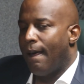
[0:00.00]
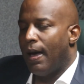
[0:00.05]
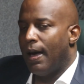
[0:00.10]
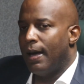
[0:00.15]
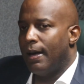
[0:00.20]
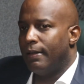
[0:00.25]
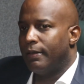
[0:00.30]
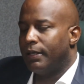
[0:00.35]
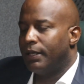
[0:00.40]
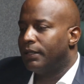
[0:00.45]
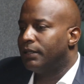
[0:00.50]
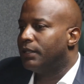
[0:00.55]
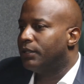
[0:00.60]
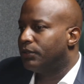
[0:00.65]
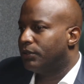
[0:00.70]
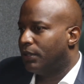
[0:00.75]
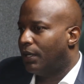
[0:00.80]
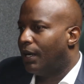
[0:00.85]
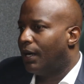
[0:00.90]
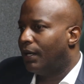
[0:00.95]
And then
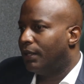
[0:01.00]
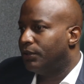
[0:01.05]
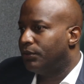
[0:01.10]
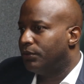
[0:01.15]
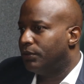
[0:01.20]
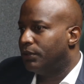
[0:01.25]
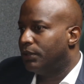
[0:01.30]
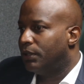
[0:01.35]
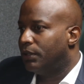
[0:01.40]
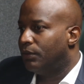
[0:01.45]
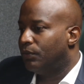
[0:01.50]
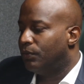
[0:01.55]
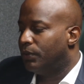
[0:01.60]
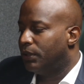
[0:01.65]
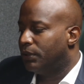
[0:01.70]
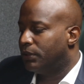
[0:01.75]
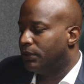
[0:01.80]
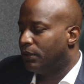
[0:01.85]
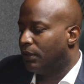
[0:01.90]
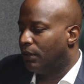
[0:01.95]
there's the IUD,
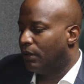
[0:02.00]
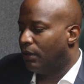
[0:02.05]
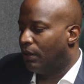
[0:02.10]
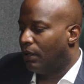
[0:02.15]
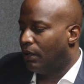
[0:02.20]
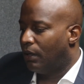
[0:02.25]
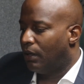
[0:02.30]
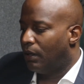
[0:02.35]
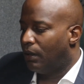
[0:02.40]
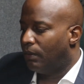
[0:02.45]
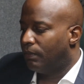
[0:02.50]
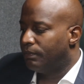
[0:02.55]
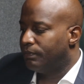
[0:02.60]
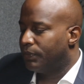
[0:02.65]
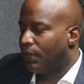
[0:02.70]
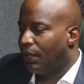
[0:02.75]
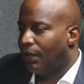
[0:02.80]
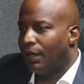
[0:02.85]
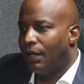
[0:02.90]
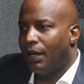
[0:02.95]
which a
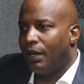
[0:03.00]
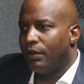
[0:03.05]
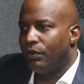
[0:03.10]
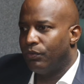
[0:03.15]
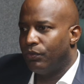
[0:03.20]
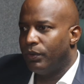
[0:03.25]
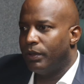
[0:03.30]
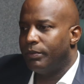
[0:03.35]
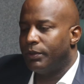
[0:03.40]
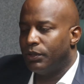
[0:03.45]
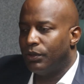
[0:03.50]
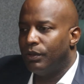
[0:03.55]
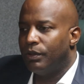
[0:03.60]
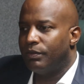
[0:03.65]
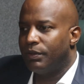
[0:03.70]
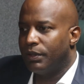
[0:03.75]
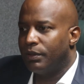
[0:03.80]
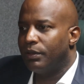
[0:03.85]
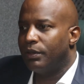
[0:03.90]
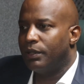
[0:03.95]
lot of women
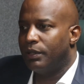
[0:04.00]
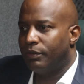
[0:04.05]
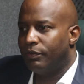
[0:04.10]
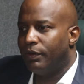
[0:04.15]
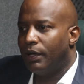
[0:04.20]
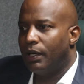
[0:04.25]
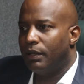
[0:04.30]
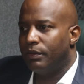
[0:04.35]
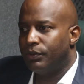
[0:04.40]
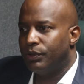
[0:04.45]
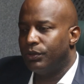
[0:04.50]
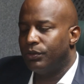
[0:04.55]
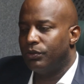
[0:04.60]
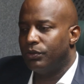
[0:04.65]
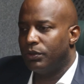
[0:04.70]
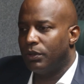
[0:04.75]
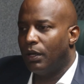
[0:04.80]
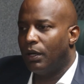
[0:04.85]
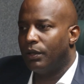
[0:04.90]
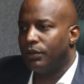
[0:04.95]
over 35
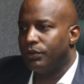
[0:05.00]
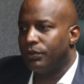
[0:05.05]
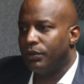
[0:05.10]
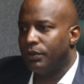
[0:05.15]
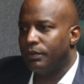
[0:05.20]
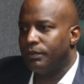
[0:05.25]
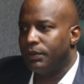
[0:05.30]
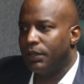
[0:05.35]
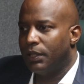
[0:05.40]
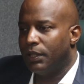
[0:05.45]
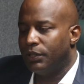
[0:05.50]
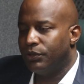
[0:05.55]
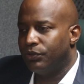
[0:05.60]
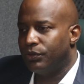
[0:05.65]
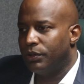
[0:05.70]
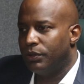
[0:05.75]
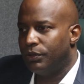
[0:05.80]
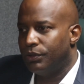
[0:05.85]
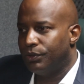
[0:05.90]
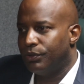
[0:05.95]
choose also, the
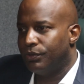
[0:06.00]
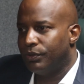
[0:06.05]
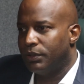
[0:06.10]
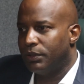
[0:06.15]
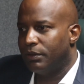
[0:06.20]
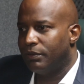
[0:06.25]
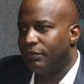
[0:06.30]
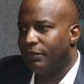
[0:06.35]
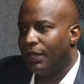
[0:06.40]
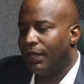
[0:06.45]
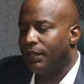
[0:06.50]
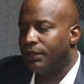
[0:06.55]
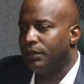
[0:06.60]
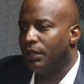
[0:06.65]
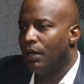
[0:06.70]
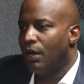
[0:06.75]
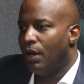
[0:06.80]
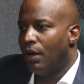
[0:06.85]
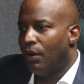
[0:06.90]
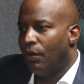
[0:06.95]
intrauterine device,
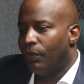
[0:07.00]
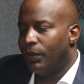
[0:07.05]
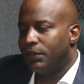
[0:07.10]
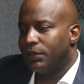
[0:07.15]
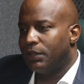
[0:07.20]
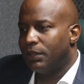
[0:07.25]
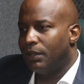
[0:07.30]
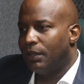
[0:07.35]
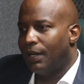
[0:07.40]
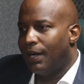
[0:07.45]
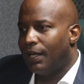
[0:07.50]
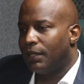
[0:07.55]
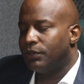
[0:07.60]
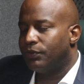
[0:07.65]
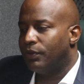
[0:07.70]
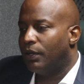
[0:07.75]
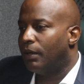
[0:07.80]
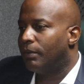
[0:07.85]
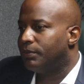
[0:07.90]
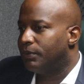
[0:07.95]
which can last
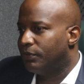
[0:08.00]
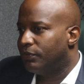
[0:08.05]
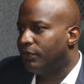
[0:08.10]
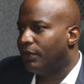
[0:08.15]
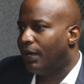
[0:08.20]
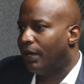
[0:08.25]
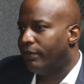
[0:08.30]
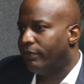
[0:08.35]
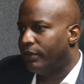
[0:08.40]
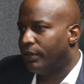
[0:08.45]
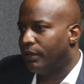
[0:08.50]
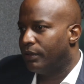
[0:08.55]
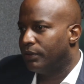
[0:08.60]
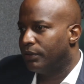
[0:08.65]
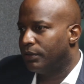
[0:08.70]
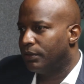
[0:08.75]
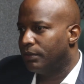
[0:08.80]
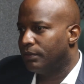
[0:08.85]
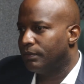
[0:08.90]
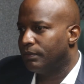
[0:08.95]
for up to 5
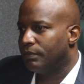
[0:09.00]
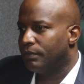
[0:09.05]
years.